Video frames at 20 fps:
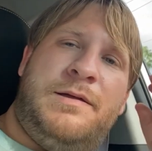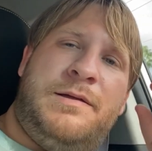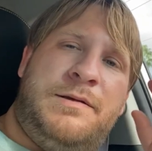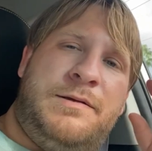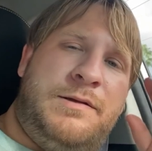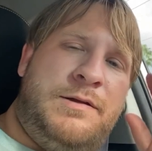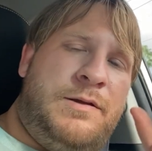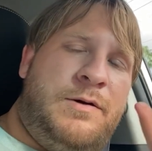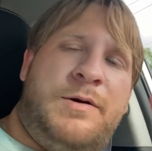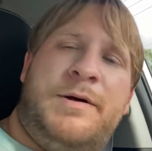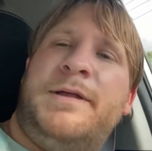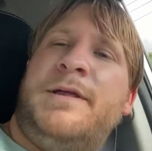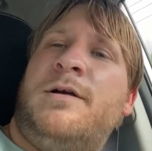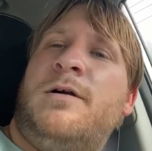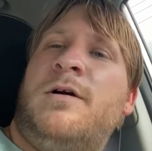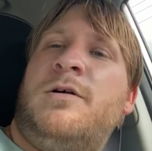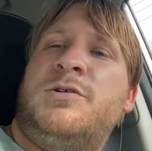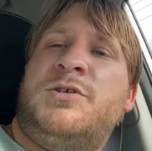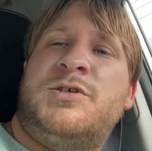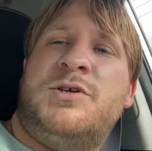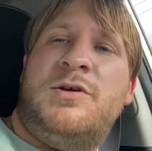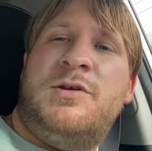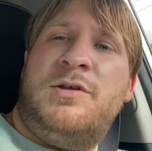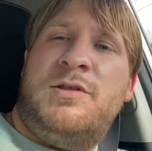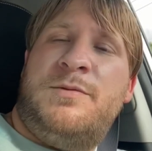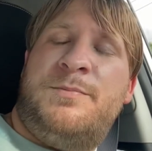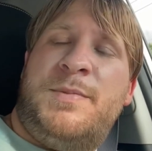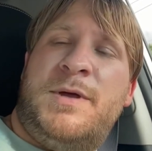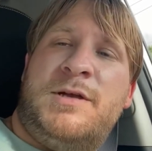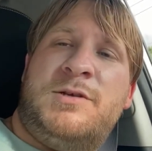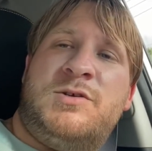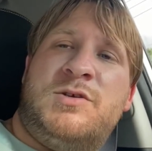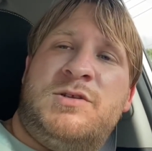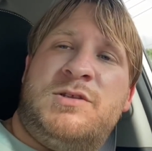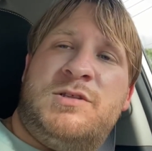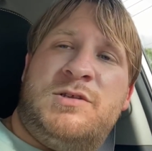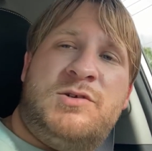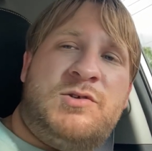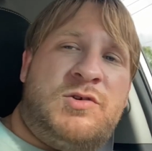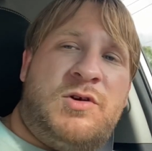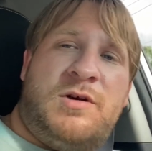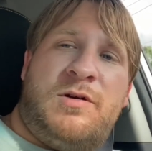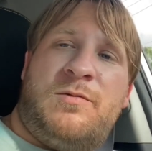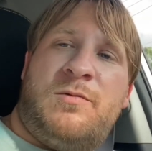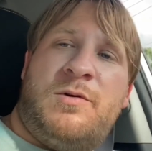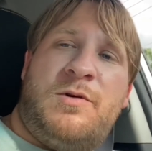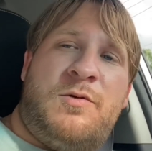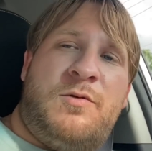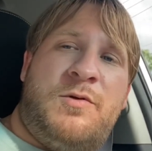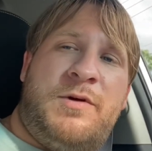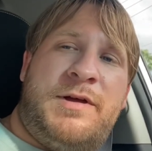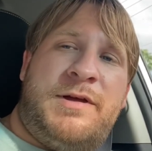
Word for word: You know what, here, I'll show you the pictures of the truck real quick.